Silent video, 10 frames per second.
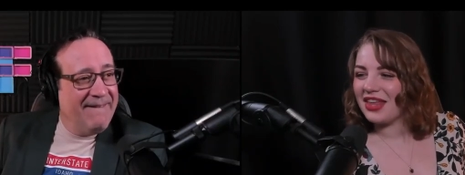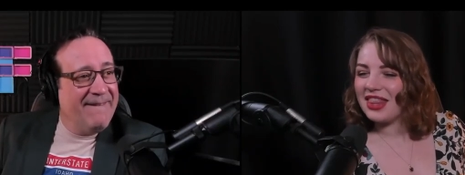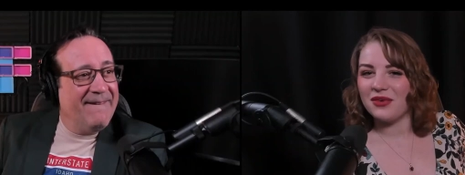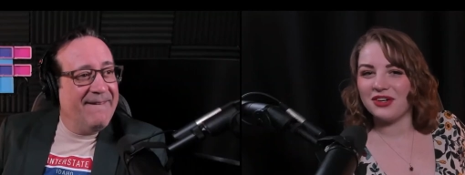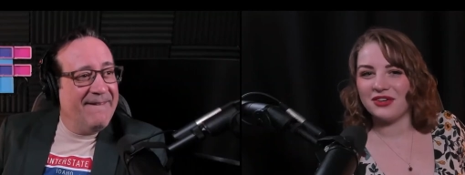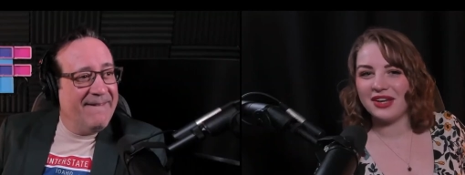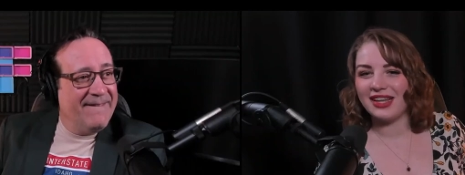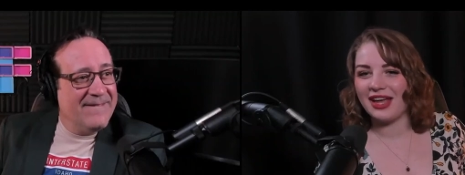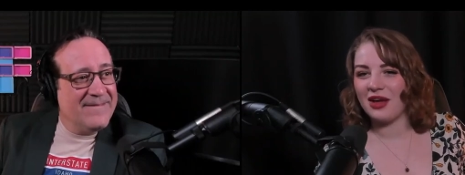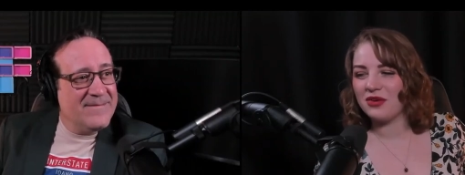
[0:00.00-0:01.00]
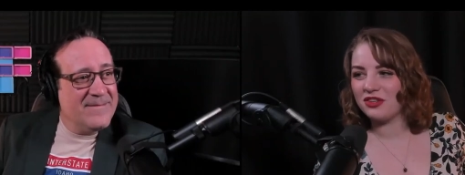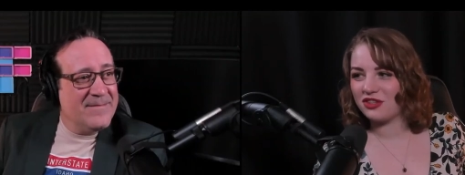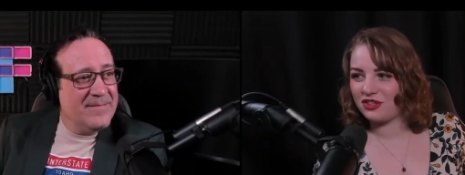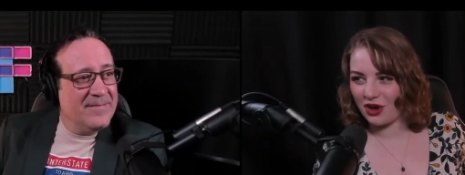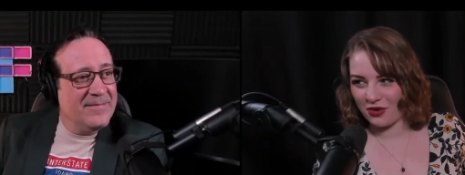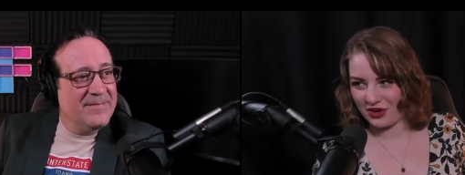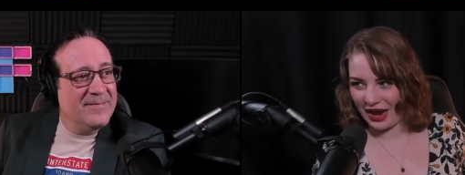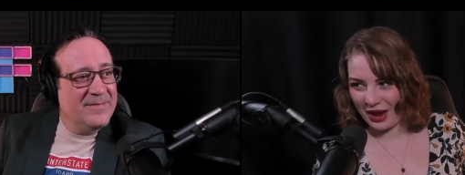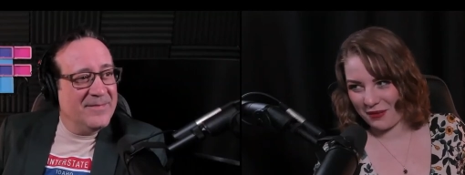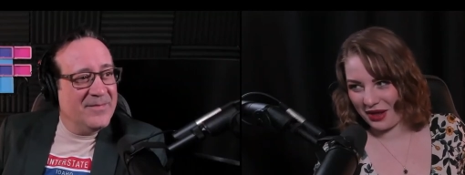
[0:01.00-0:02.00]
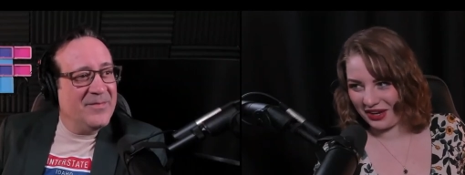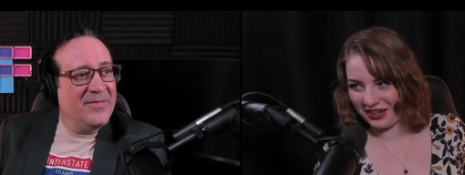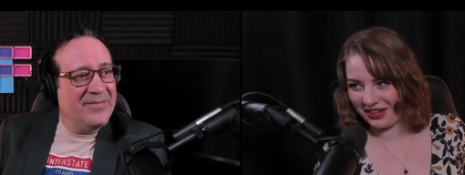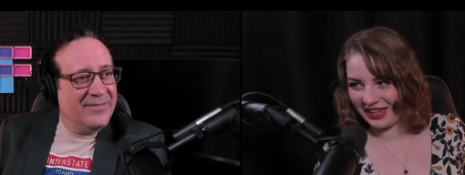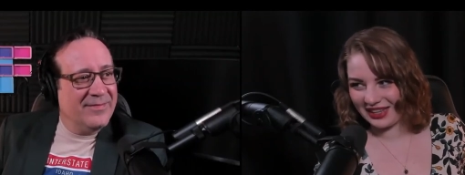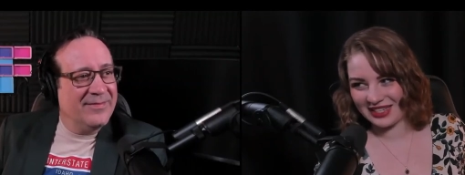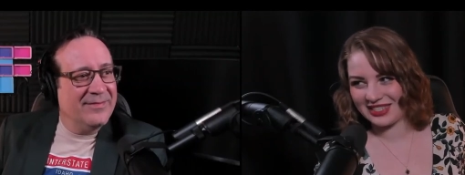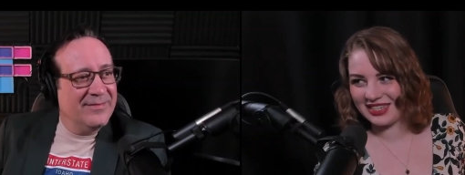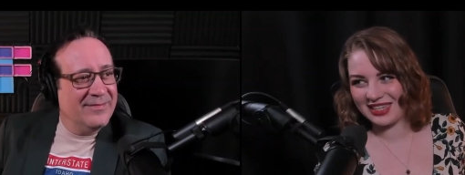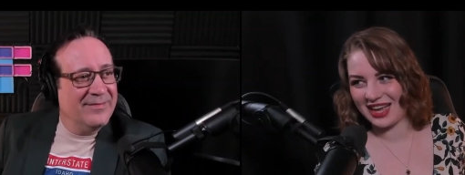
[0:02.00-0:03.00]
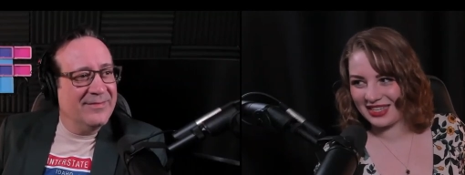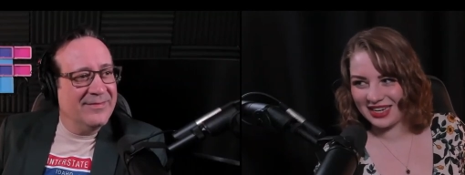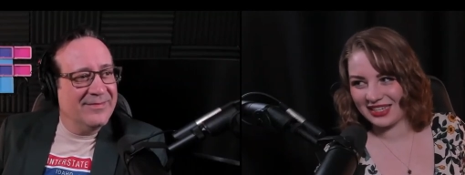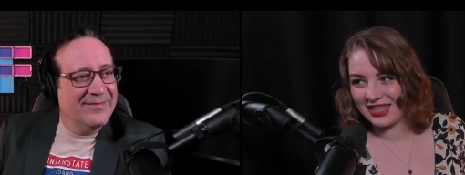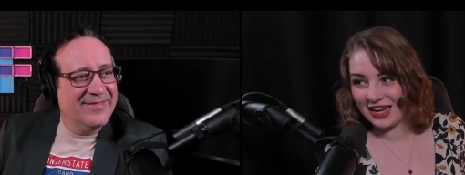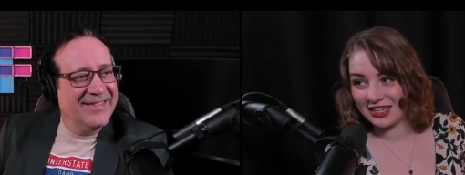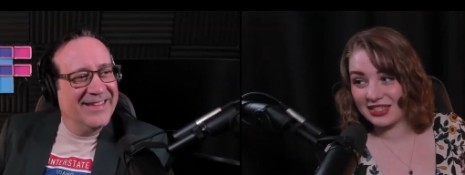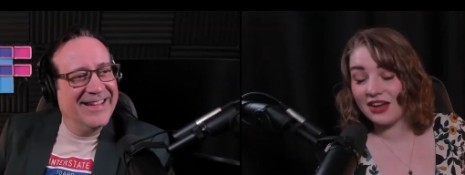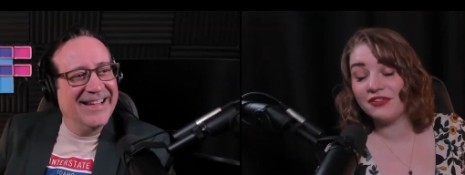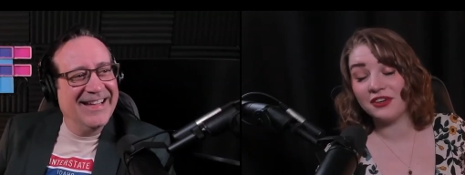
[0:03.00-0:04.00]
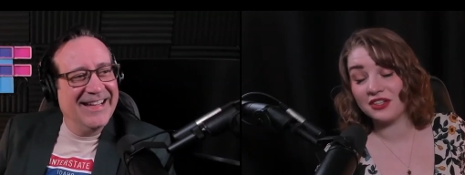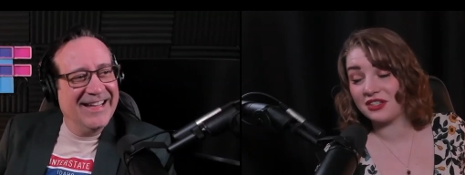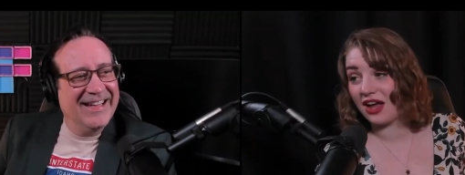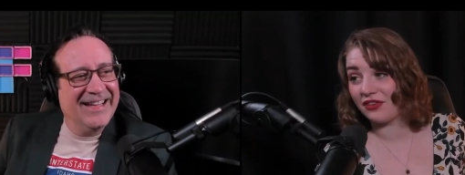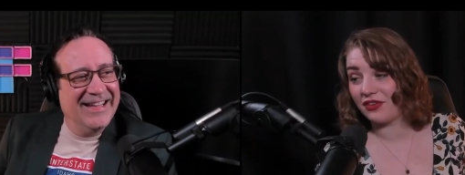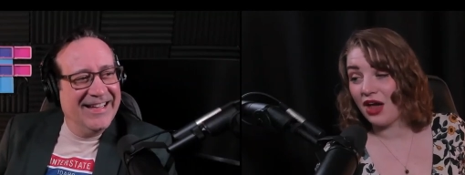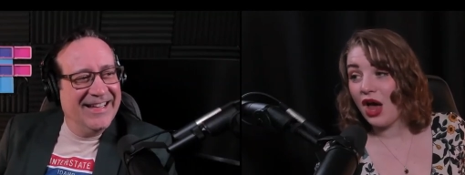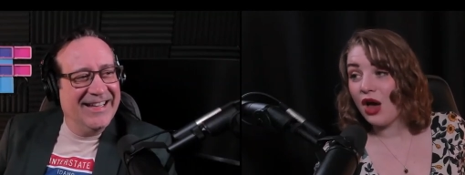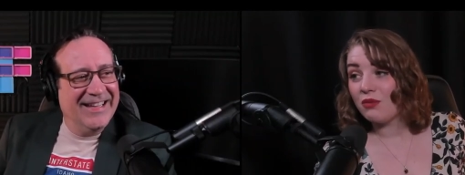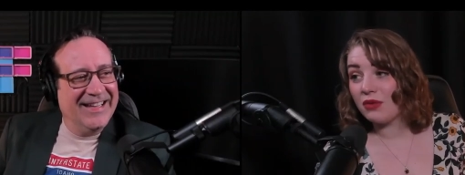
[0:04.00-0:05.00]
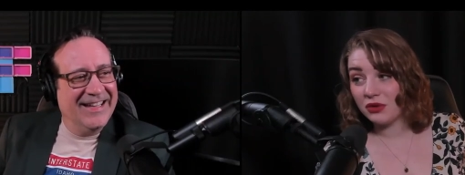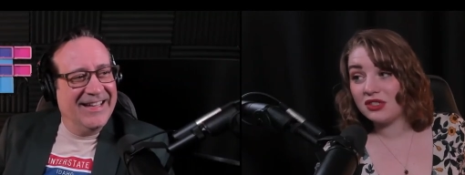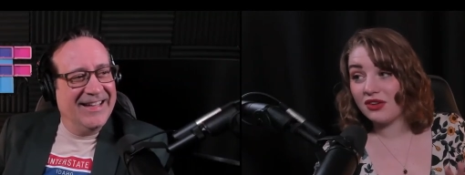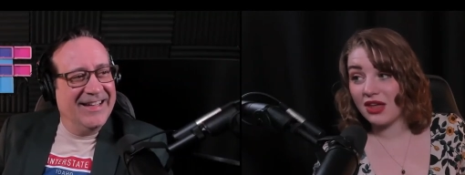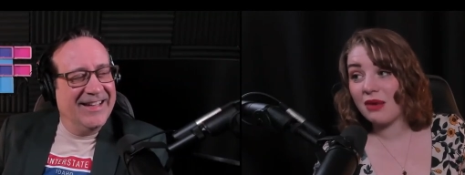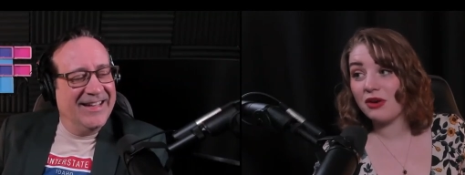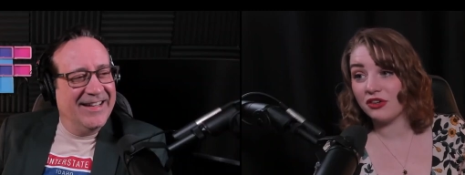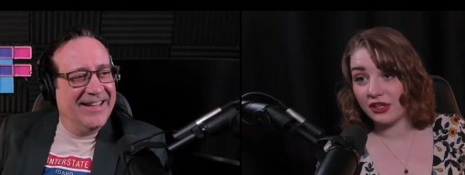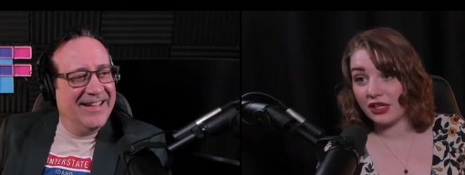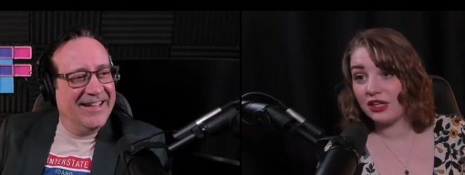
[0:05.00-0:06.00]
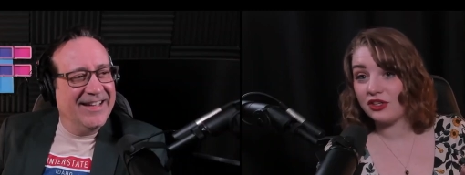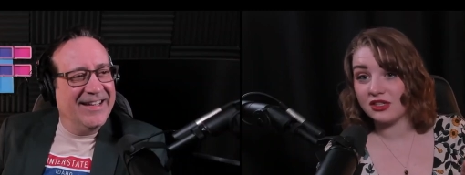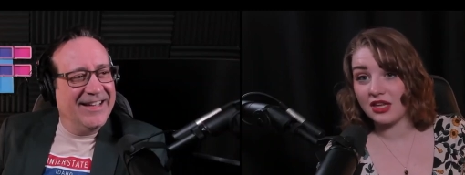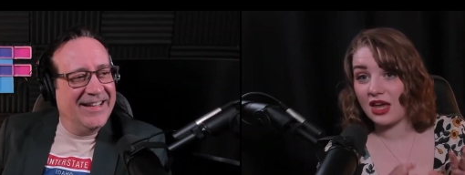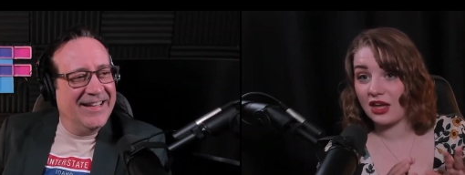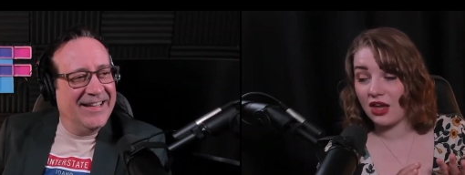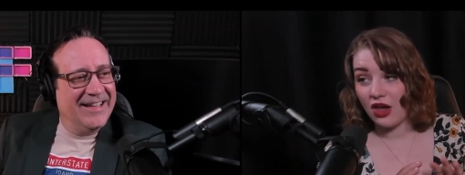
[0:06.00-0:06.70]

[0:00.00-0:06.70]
Speaker 1: And they were doing it like it was so diabolical, like this disgusting sex stuff. First off, most of them are really just like